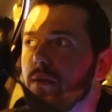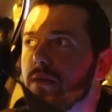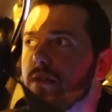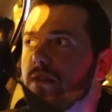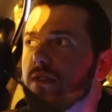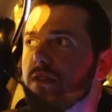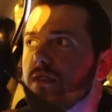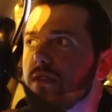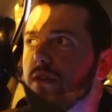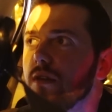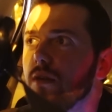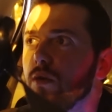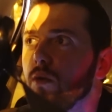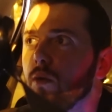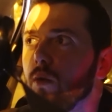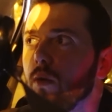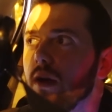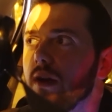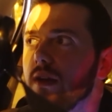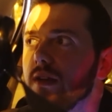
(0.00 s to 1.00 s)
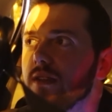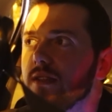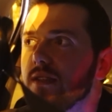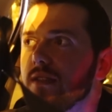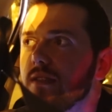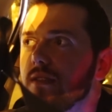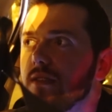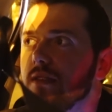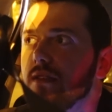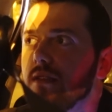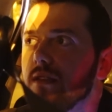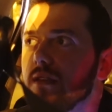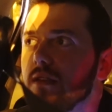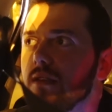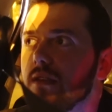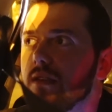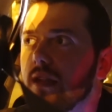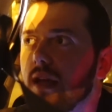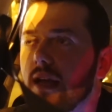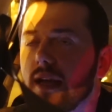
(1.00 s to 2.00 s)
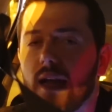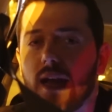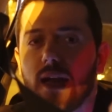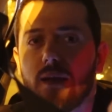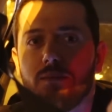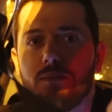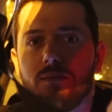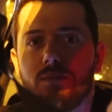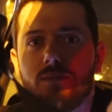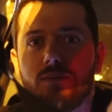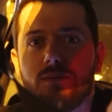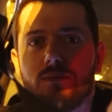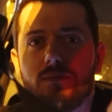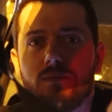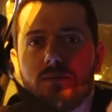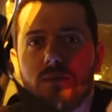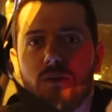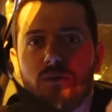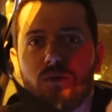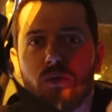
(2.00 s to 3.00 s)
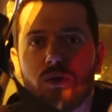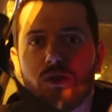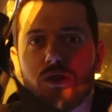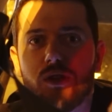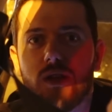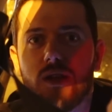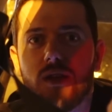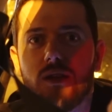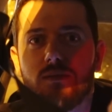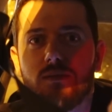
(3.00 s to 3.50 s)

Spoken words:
was always their game, unfortunately.